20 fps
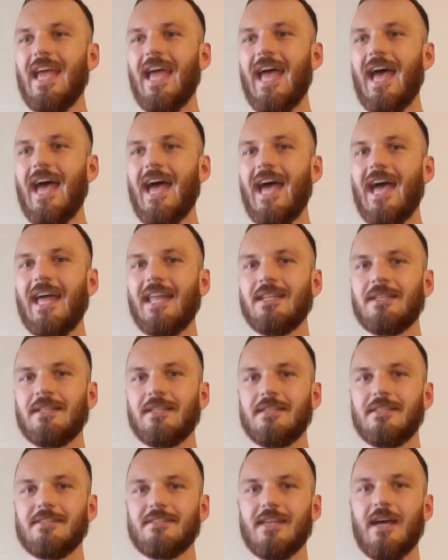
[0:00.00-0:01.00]

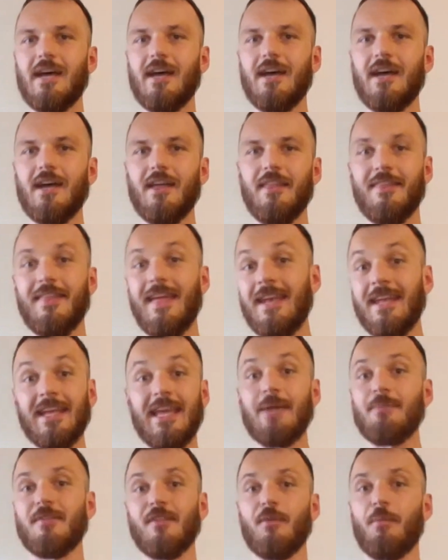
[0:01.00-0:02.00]
And uh, then it
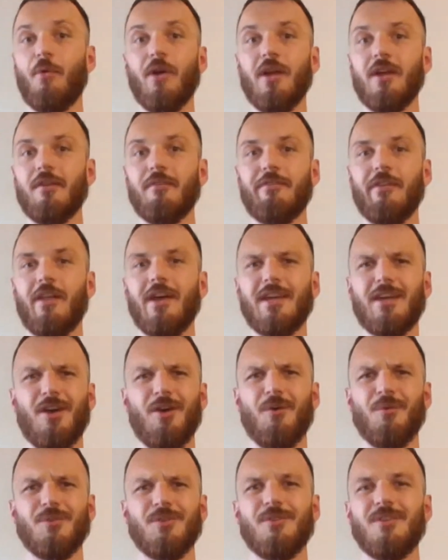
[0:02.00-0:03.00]
came to the point of like,
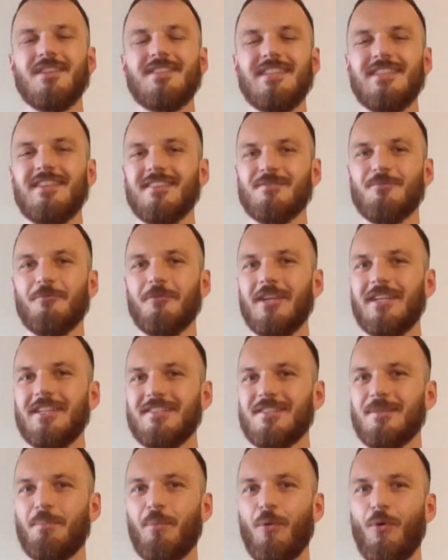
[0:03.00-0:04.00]
oh, Unity doesn't really
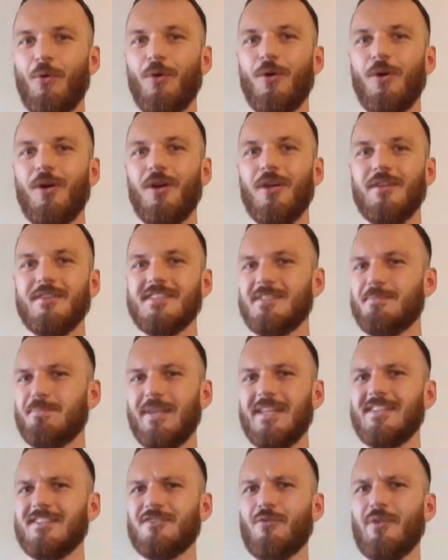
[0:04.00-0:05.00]
support
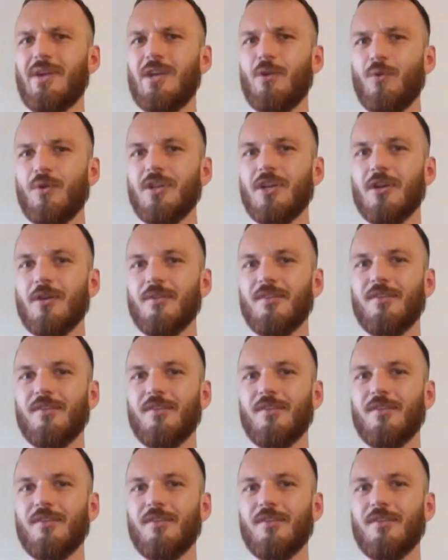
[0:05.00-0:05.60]
split screen audio.